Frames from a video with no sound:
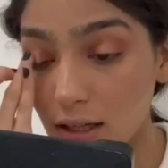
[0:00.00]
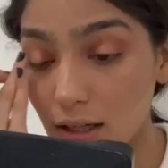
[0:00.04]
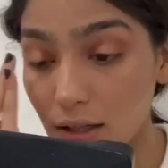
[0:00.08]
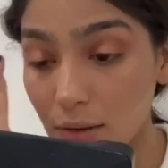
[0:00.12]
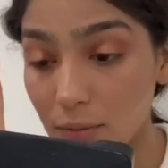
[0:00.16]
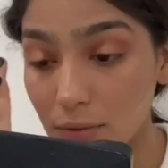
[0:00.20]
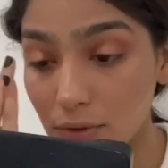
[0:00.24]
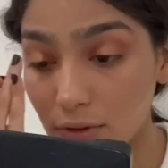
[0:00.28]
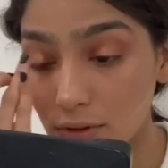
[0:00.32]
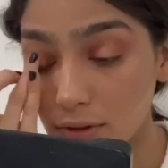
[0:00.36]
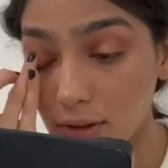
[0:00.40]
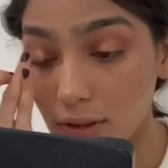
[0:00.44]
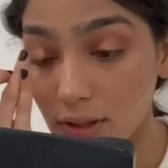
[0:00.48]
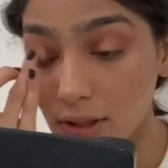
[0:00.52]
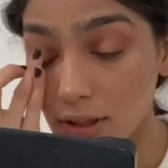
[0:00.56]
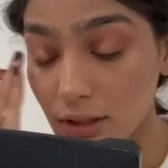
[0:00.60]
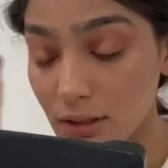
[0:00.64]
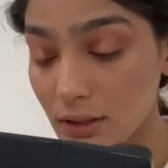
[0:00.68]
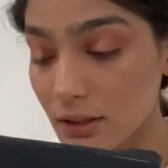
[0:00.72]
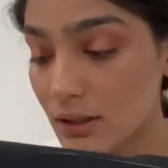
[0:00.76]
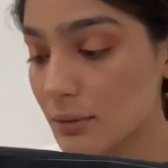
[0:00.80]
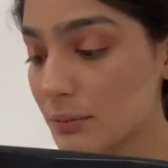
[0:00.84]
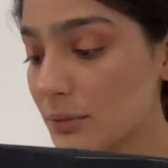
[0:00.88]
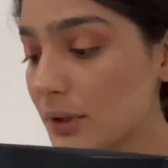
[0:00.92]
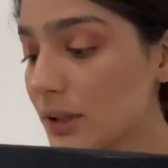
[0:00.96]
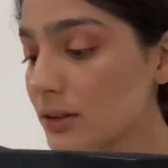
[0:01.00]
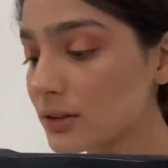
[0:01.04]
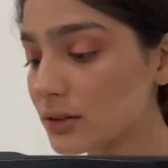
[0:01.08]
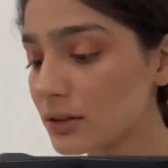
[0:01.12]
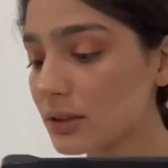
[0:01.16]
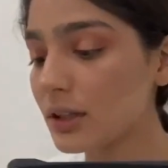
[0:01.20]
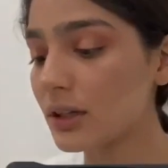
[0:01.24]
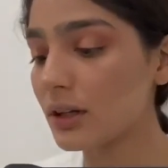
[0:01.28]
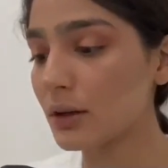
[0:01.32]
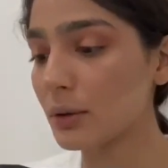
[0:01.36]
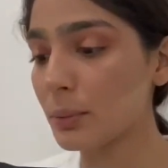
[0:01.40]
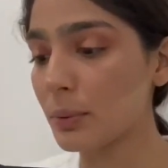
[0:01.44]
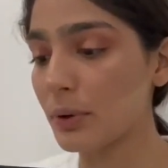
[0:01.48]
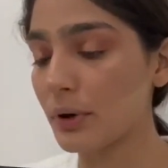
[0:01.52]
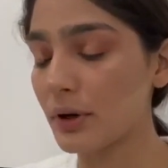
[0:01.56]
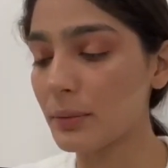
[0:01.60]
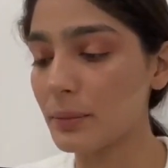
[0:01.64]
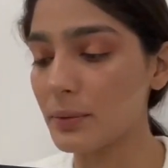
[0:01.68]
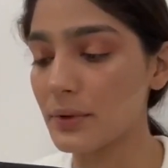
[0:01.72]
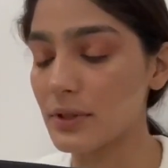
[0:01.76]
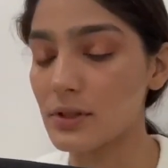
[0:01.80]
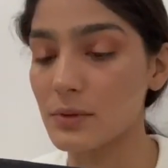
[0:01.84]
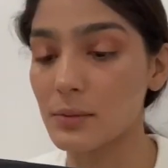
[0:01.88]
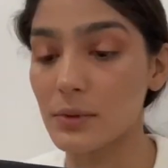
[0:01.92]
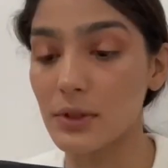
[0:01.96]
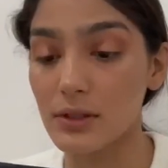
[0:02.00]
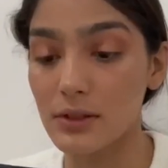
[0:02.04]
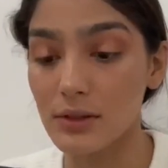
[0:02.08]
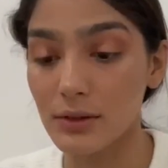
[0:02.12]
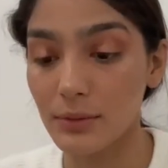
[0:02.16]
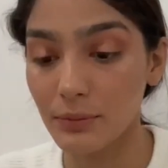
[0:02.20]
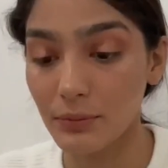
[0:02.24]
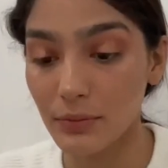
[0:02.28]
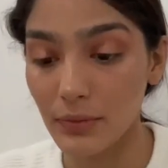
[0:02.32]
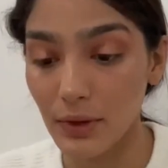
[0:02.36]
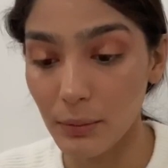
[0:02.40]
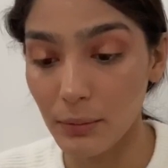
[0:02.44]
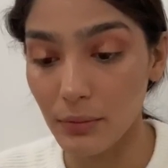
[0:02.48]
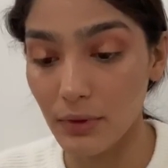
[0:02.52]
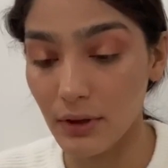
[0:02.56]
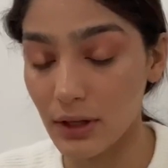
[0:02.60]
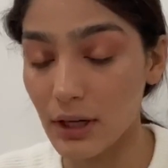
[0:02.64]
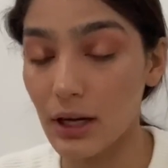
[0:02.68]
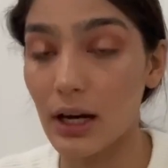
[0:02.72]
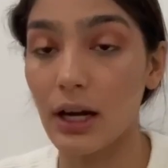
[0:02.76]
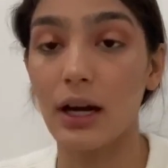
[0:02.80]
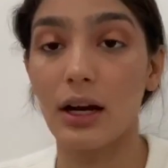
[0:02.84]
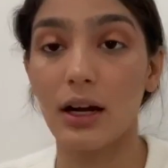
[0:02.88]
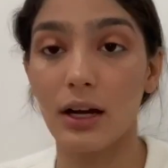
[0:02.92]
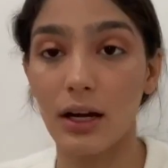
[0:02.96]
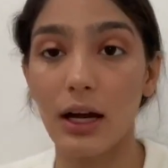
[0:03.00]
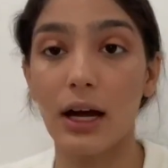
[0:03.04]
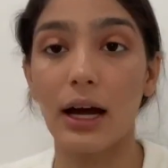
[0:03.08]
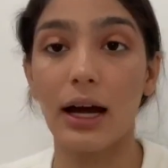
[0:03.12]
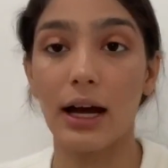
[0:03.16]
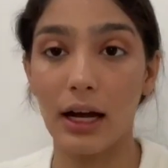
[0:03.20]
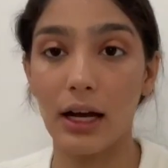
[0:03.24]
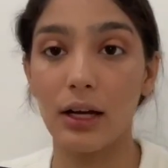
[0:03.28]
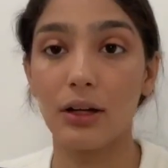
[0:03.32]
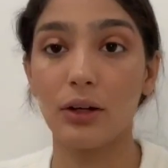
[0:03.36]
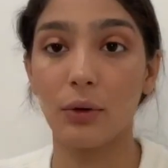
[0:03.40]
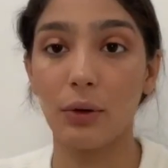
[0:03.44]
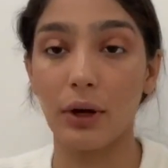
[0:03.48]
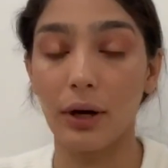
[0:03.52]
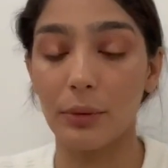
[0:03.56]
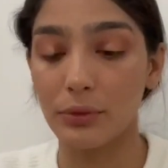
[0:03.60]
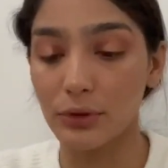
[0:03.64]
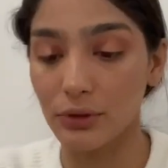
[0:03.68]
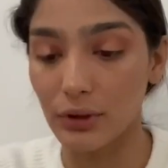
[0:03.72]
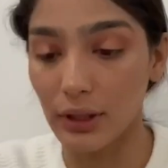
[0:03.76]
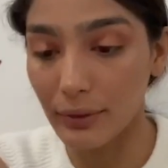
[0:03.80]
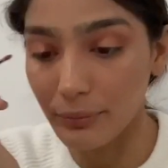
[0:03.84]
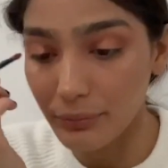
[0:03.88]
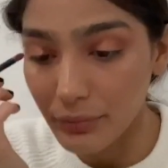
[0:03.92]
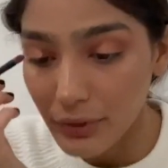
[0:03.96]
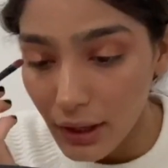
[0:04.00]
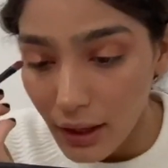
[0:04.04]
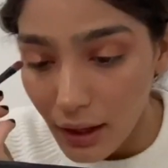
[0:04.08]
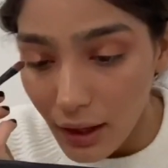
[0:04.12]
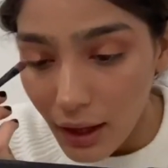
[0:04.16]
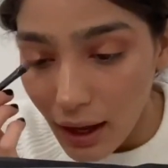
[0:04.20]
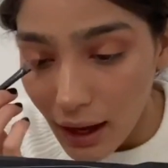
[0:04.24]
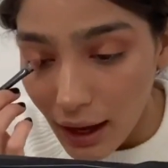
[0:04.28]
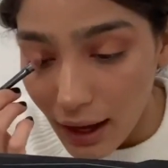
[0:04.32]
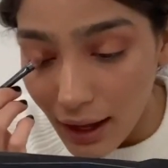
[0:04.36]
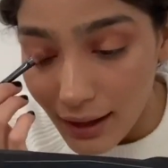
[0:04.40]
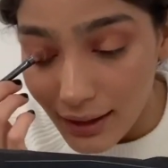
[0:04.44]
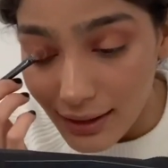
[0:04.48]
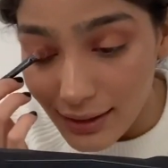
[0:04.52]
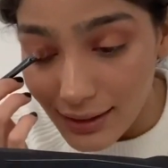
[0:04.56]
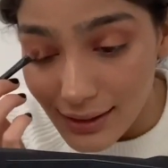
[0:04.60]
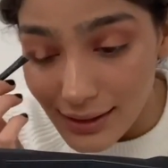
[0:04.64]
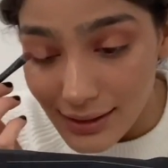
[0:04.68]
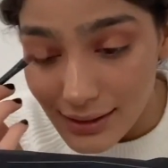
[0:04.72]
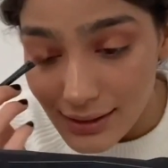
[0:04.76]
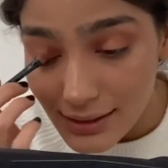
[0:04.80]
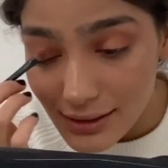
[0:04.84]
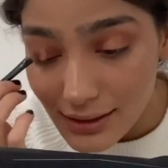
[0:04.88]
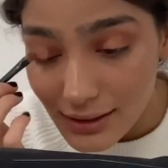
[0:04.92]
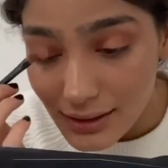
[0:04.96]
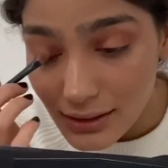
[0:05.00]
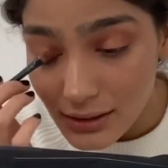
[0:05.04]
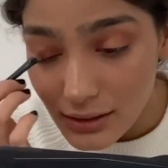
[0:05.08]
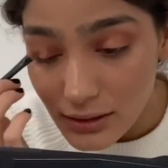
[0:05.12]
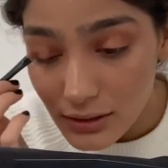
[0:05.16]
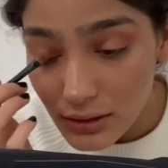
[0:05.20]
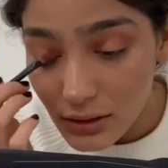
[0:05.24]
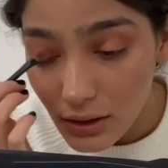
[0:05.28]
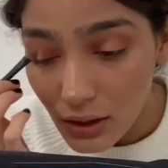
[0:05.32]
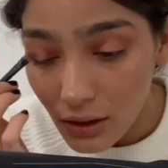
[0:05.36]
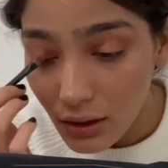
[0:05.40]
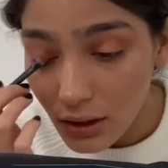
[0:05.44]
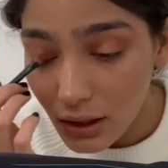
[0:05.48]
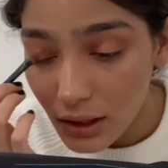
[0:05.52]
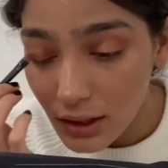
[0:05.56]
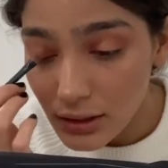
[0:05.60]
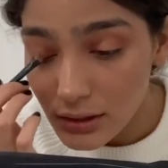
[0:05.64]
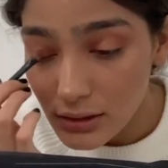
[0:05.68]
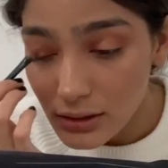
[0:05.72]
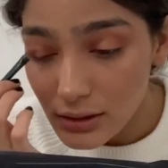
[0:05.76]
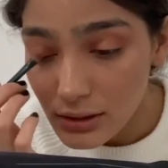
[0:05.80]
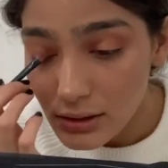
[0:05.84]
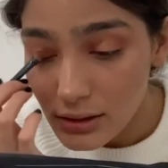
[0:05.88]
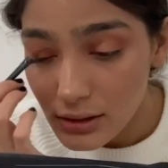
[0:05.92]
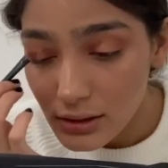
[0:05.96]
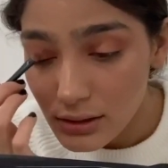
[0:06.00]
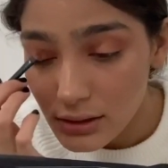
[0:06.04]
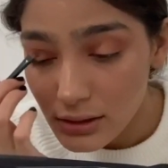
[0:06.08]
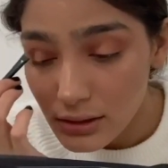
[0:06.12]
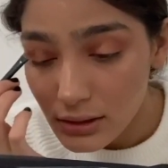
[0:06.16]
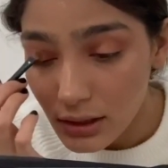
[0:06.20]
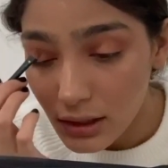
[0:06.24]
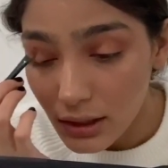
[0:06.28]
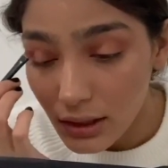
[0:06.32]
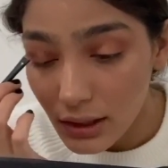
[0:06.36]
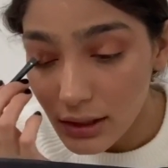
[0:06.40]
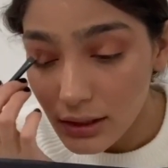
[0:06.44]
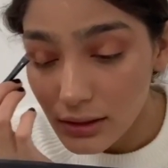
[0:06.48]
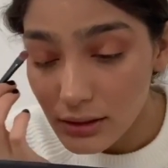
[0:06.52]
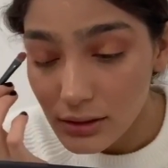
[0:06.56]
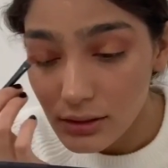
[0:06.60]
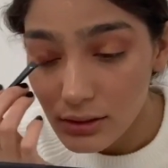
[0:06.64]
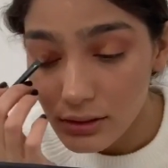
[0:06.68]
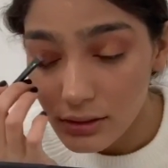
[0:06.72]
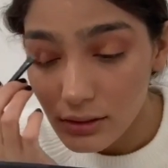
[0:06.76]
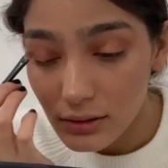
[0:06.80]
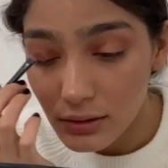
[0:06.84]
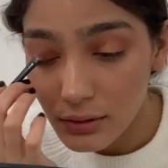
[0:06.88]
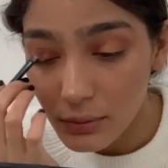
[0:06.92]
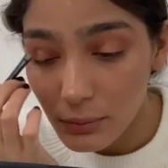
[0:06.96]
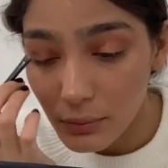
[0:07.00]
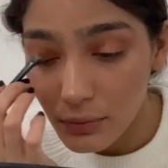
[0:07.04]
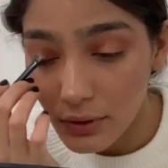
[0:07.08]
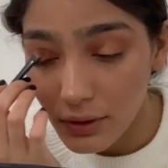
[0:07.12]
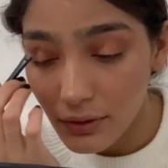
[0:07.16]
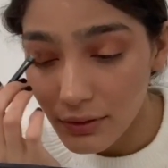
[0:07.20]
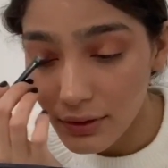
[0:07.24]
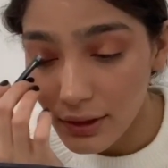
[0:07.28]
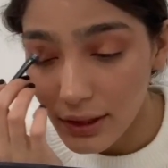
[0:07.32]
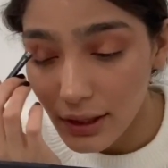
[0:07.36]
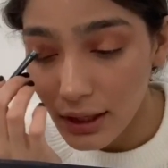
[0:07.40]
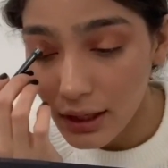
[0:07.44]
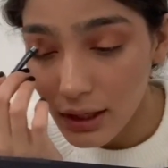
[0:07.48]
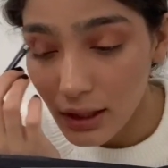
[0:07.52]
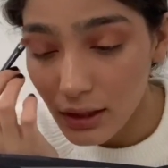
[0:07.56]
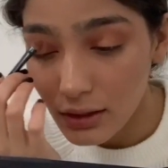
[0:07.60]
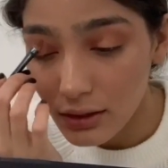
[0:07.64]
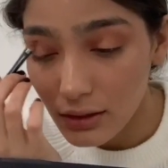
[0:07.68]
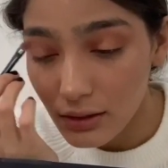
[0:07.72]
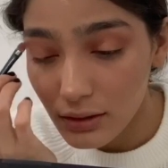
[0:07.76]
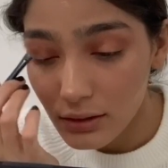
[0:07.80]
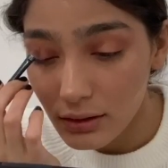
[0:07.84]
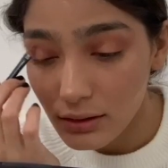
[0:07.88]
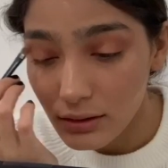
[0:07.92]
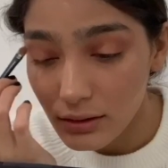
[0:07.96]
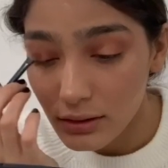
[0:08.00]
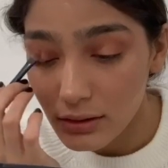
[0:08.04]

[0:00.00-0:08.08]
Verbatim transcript: I'm doing it. I'm not doing it on purpose, but I know what I'm doing, at least. So I just like to buff it out